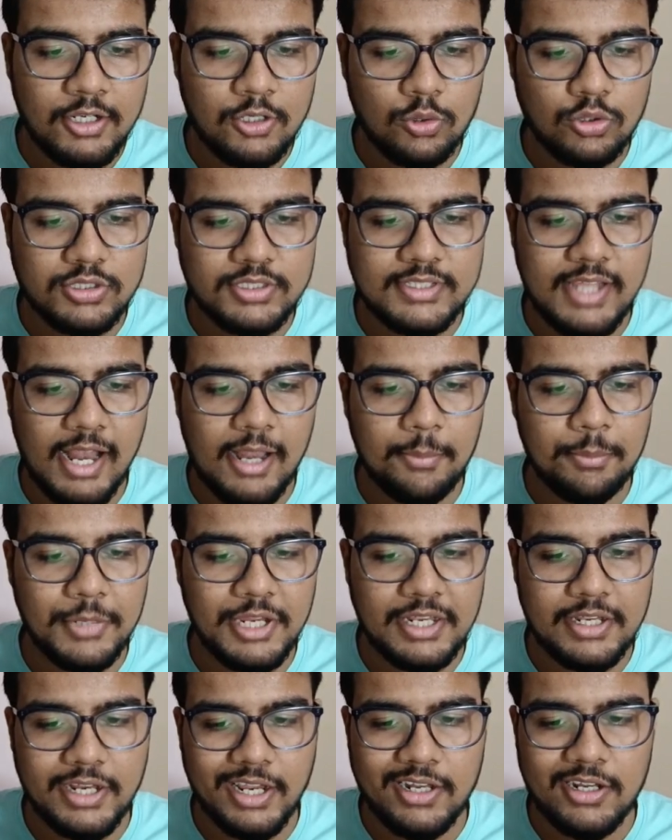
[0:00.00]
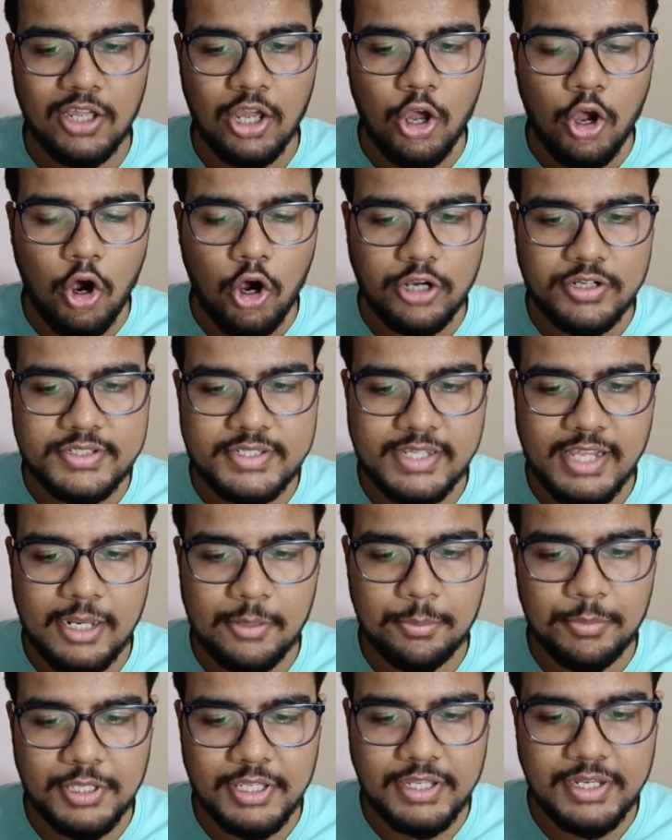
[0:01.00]
to cell B10, or
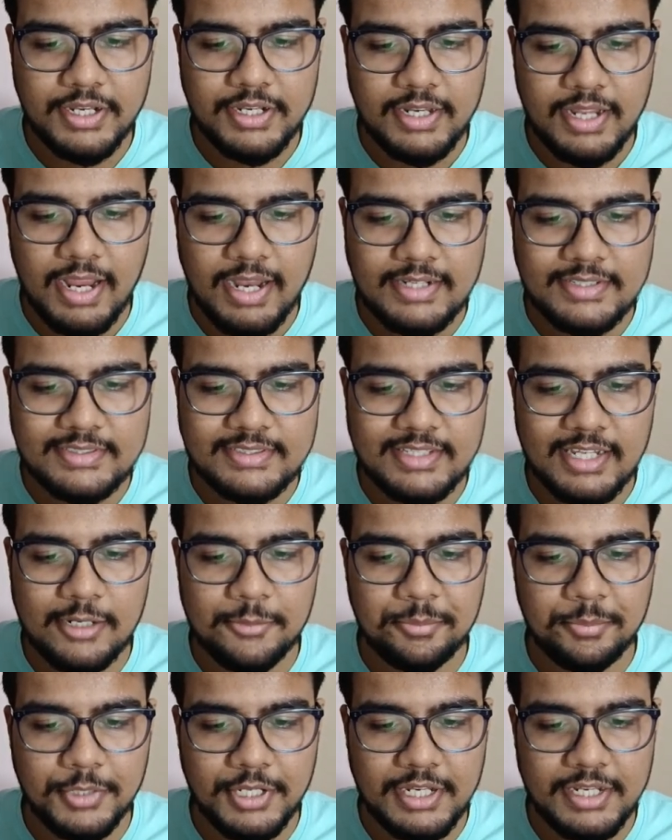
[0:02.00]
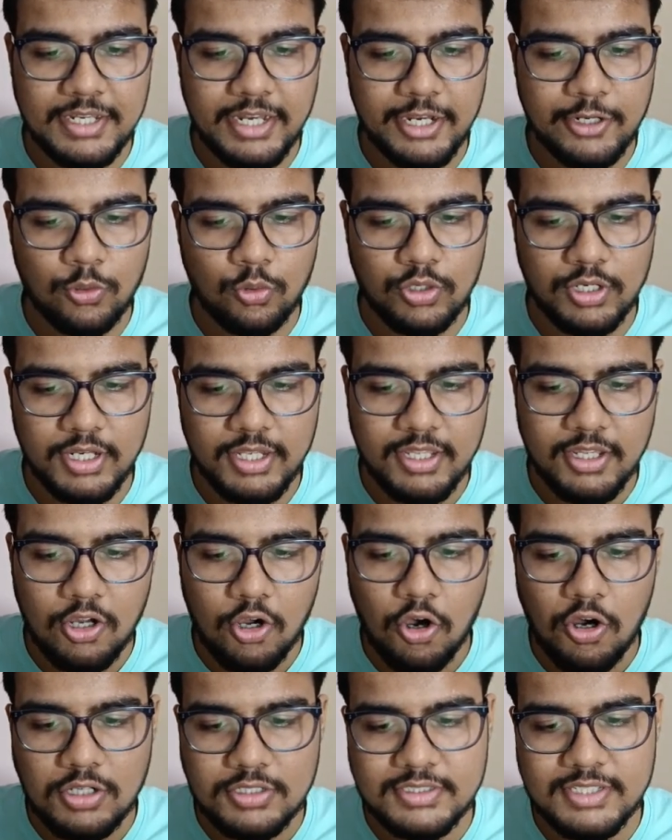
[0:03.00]
cell B8 and cell B10 only,
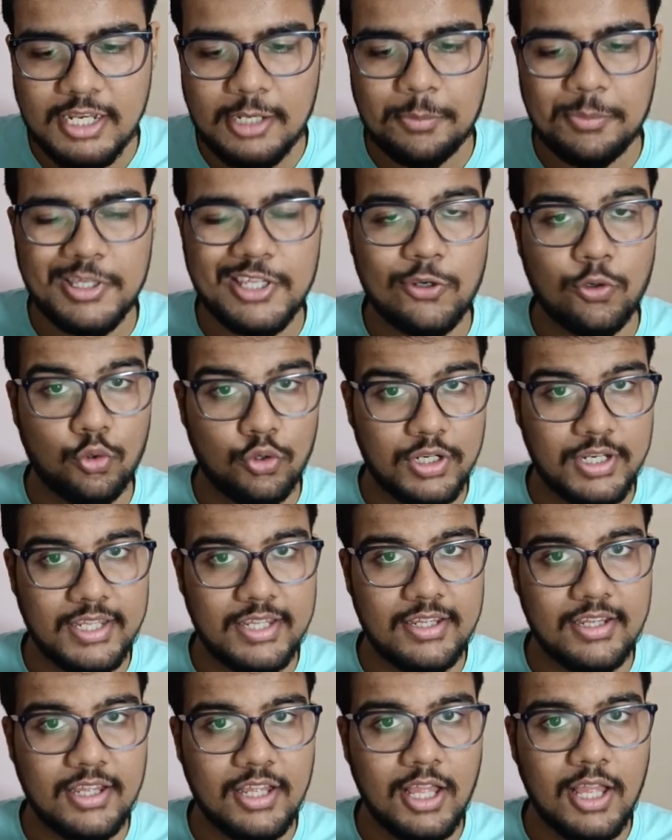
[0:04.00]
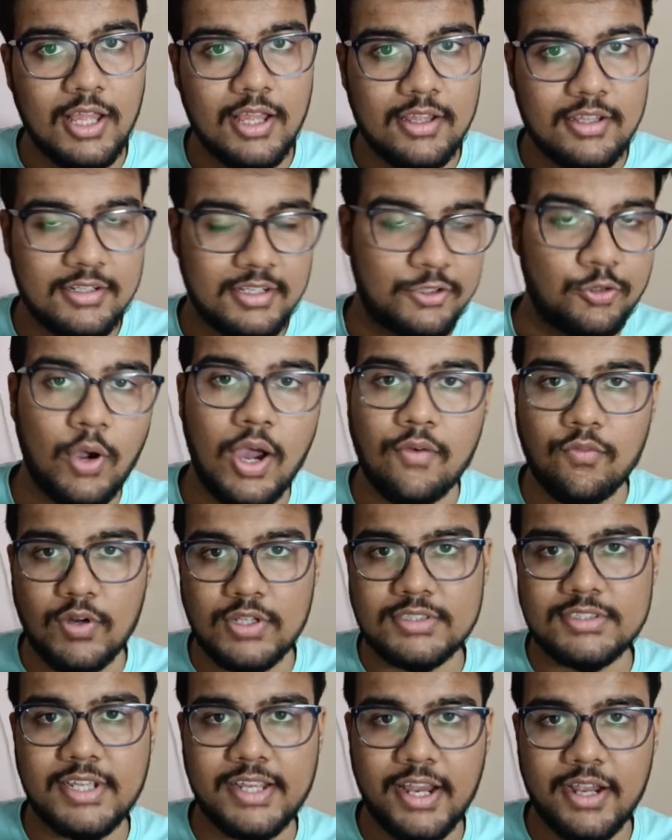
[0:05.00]
or cell B only? You have
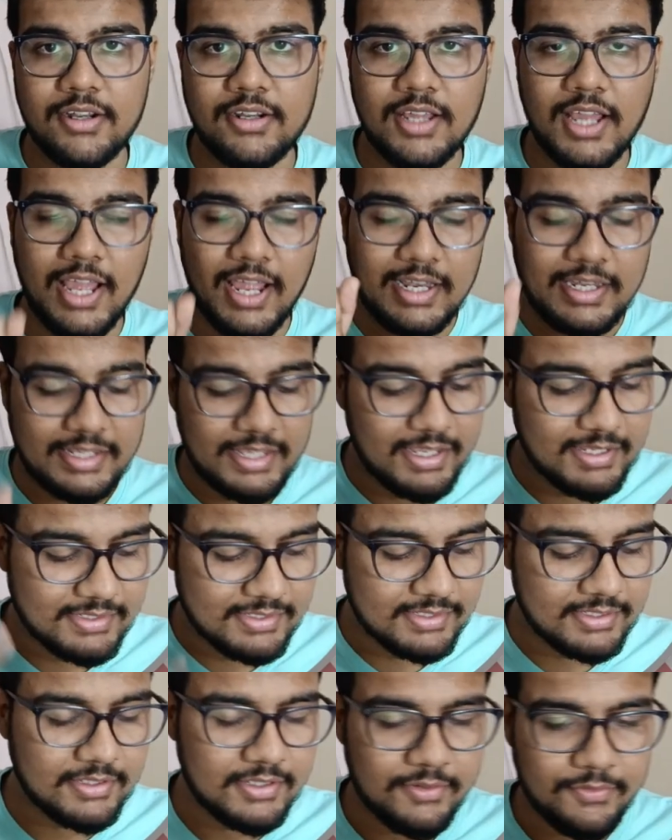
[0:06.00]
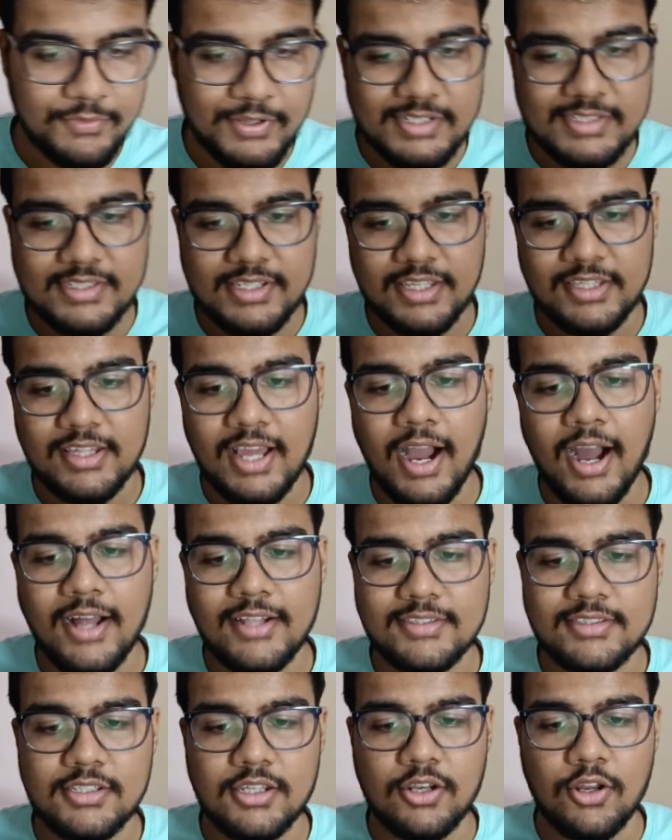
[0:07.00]
1 second, and yes, we'll see the
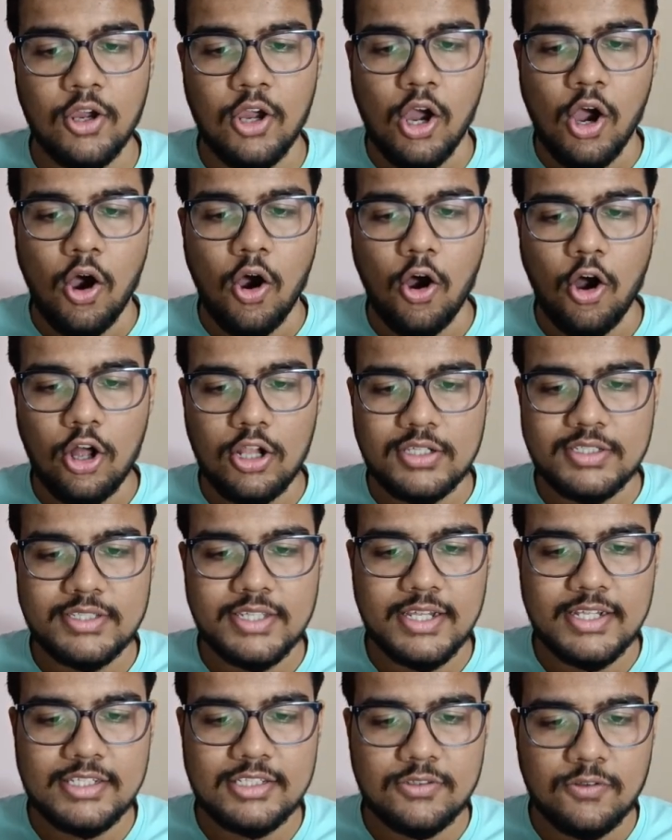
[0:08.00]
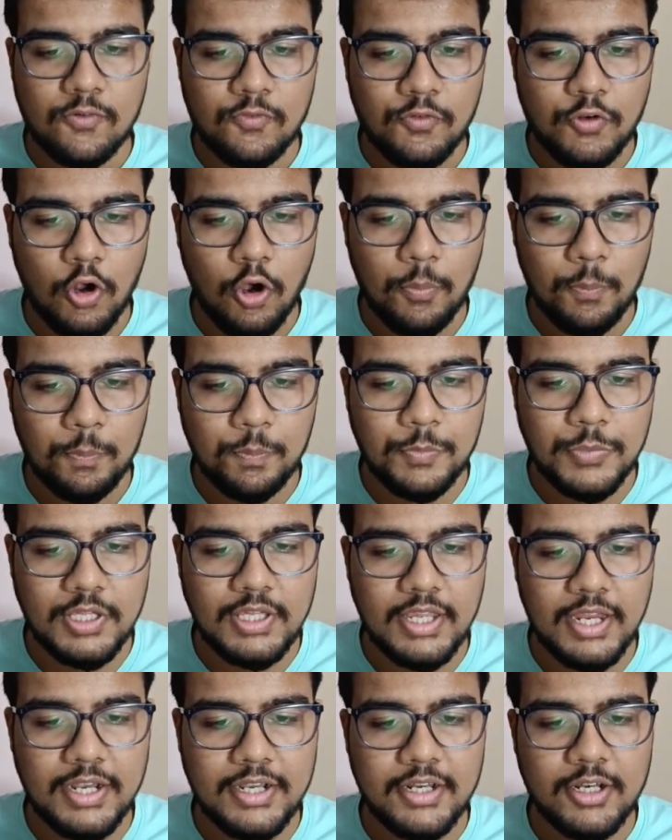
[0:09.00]
answer. All cells from
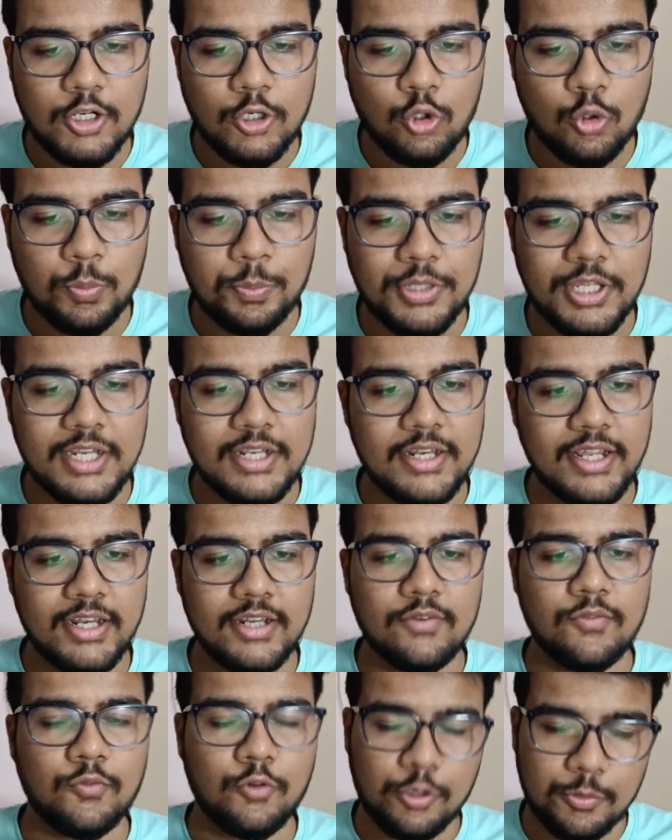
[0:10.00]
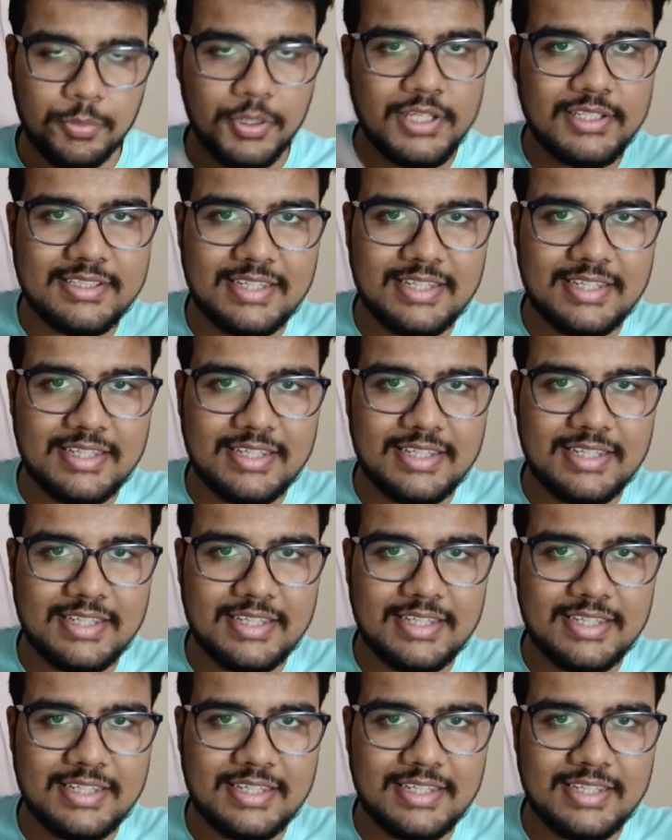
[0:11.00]
B8 to B10 would be